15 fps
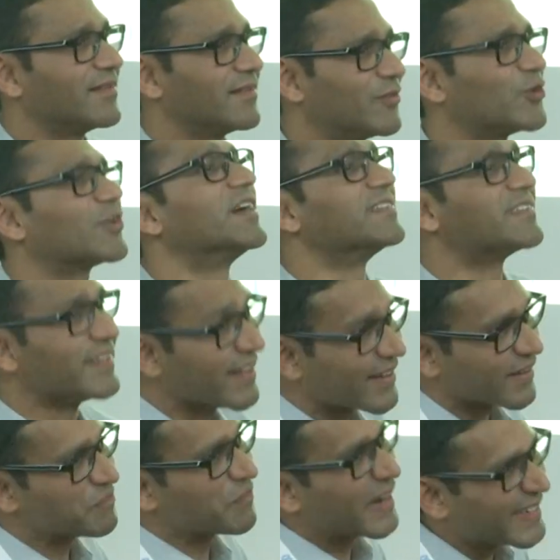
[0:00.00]
would consider
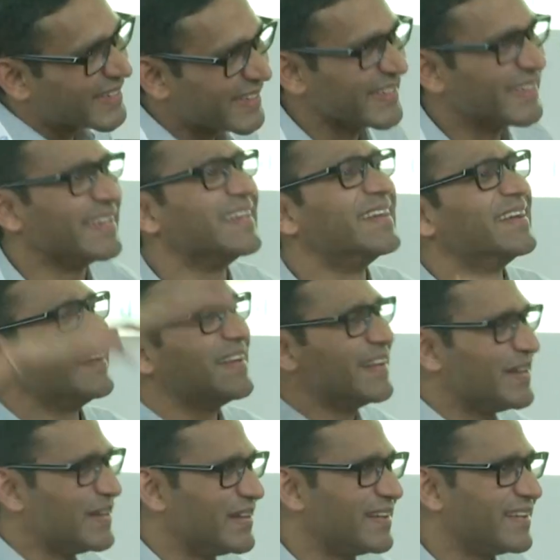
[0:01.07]
a
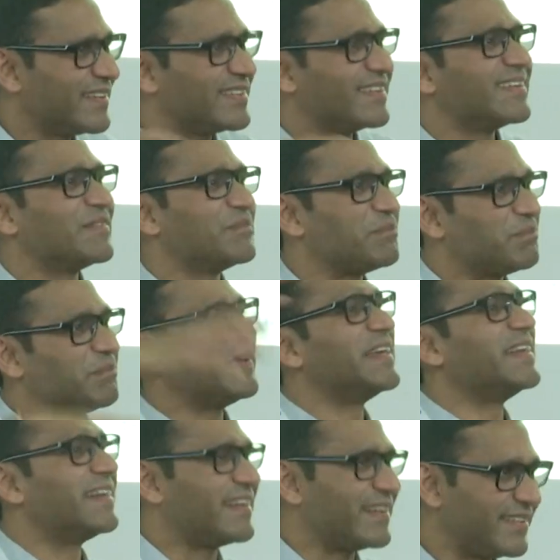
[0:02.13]

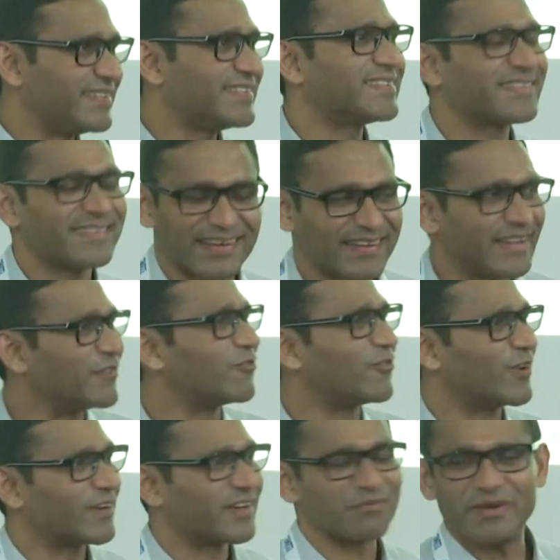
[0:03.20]
multi-period setting
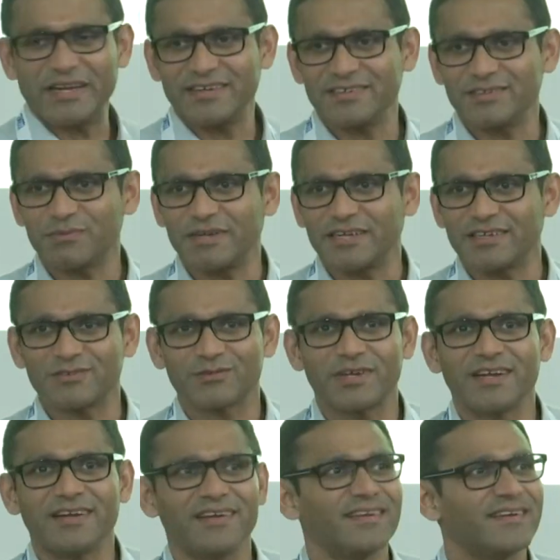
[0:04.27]
for replenishment as
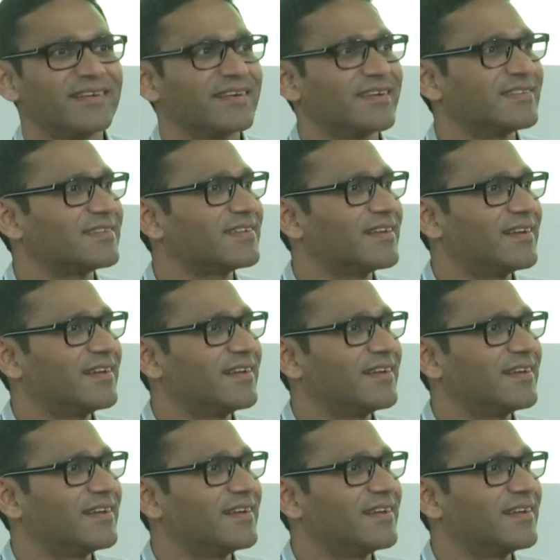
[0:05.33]
well. Yes.